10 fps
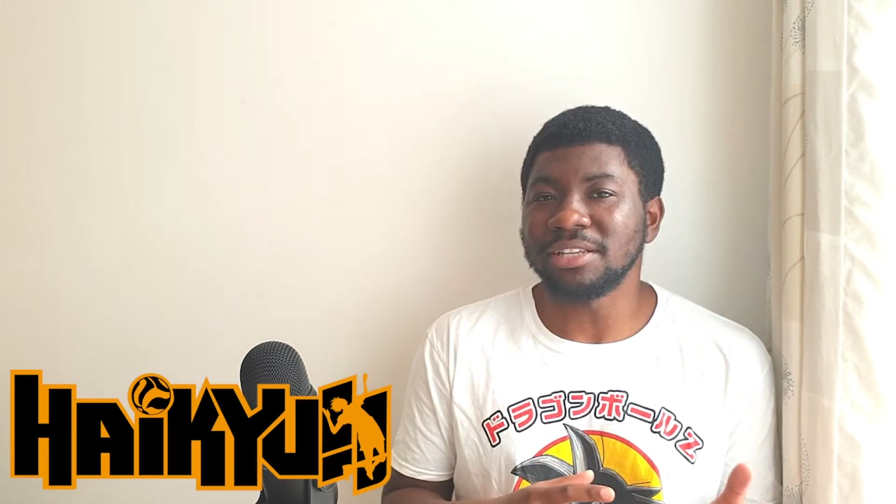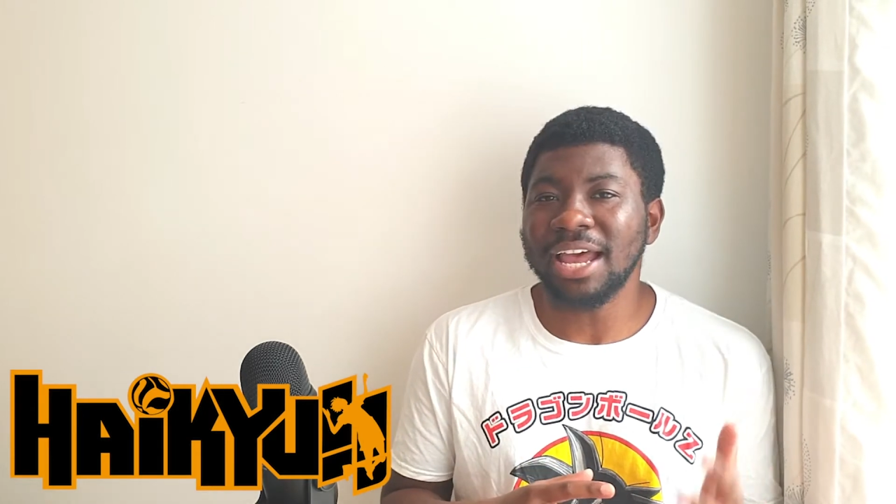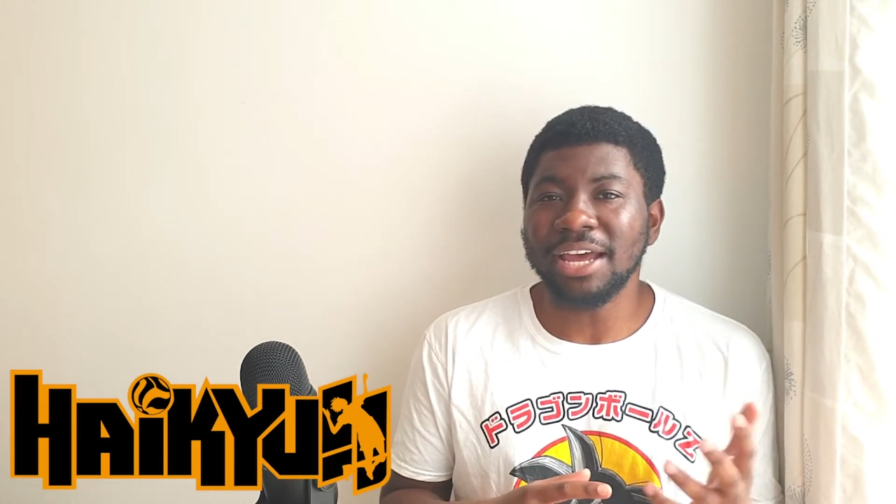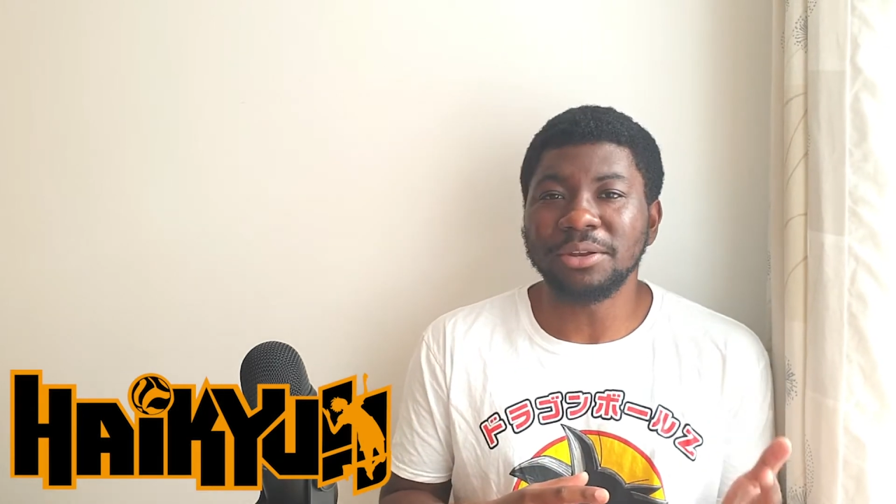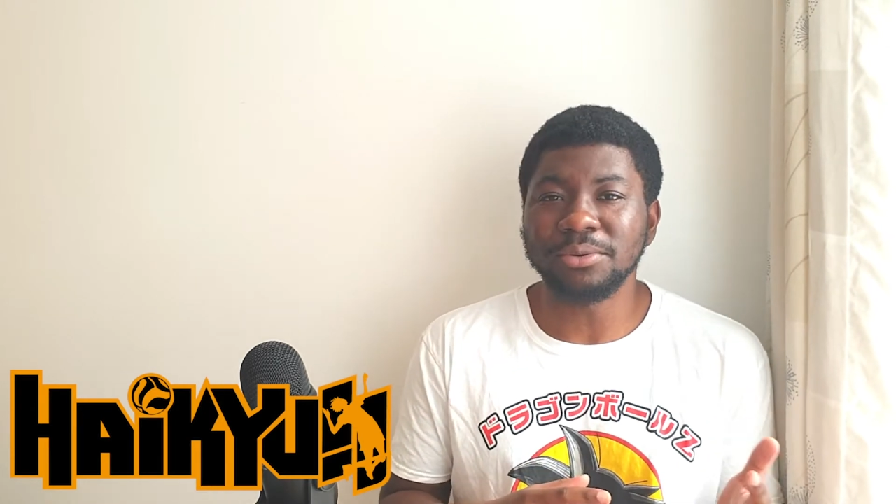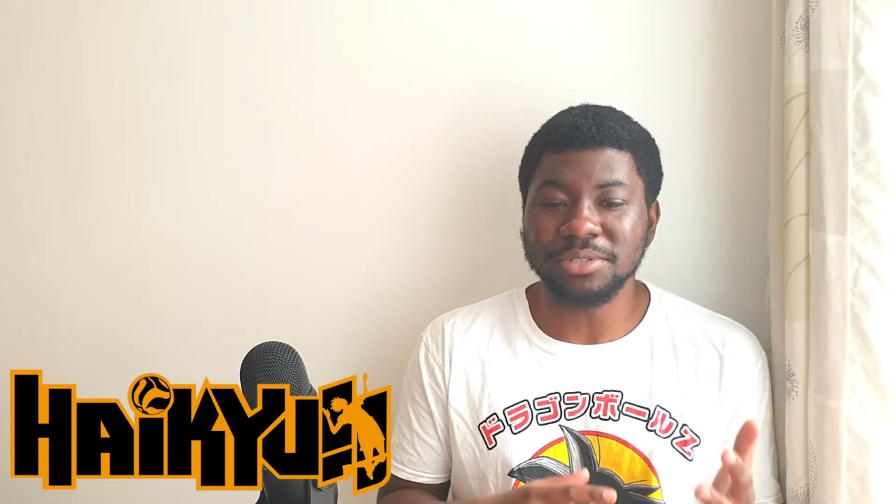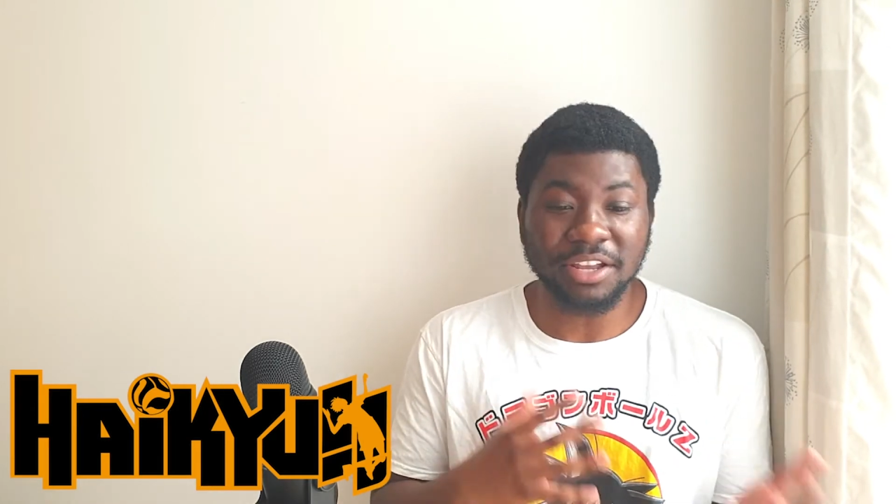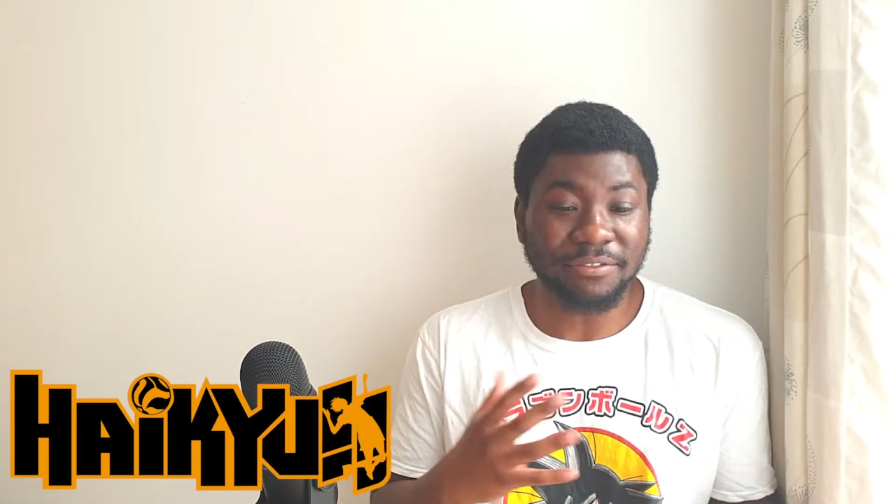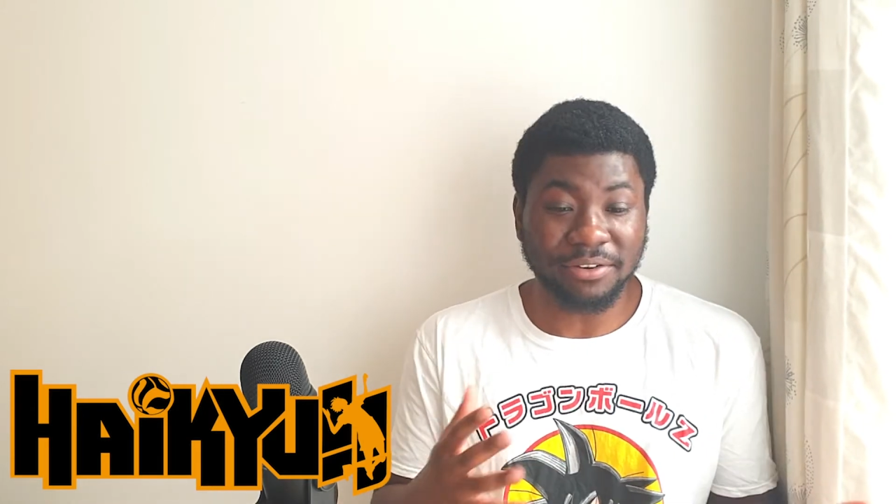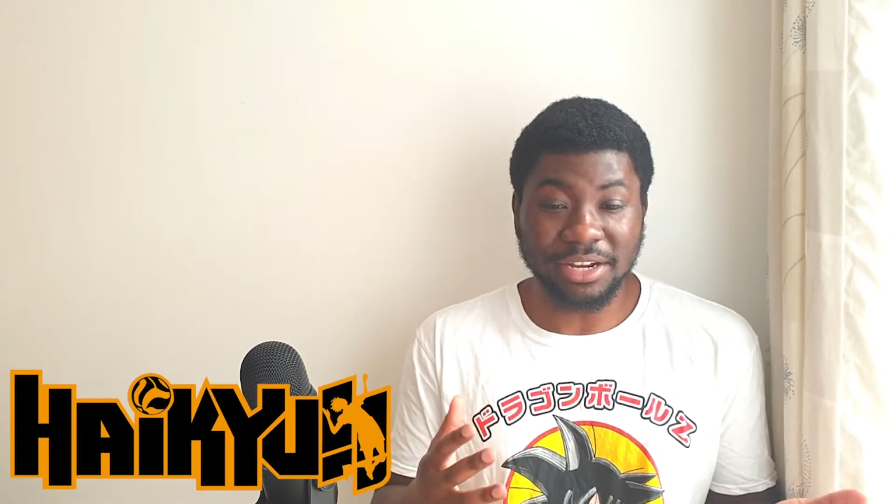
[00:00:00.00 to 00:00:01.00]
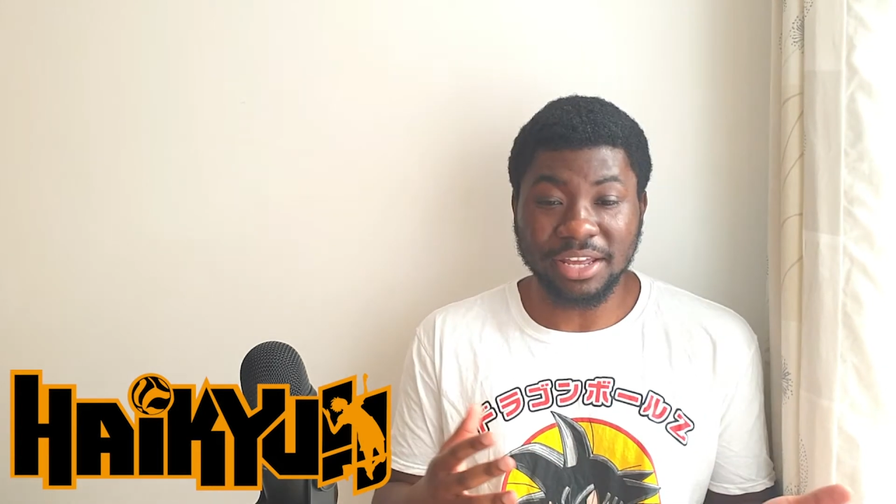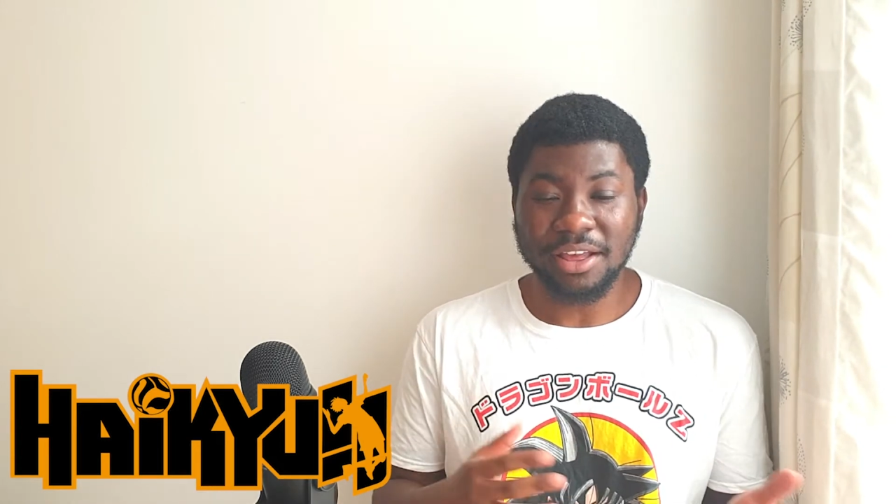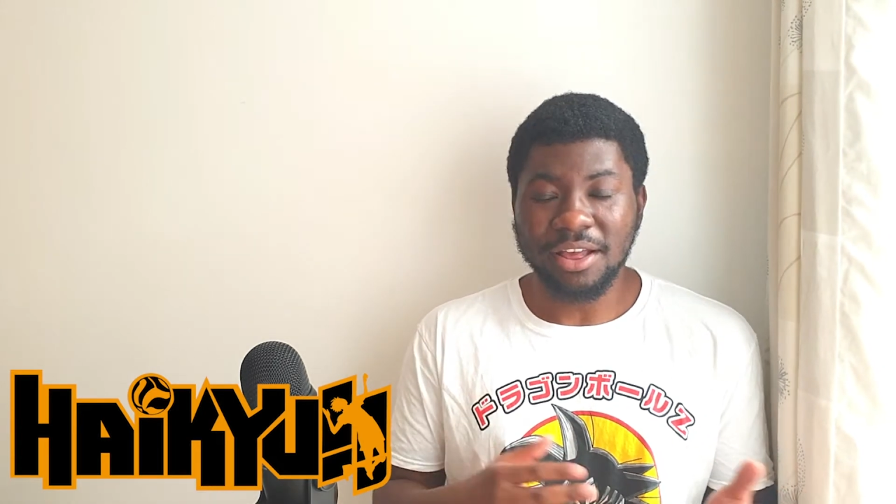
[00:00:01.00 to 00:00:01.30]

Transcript: handles differently,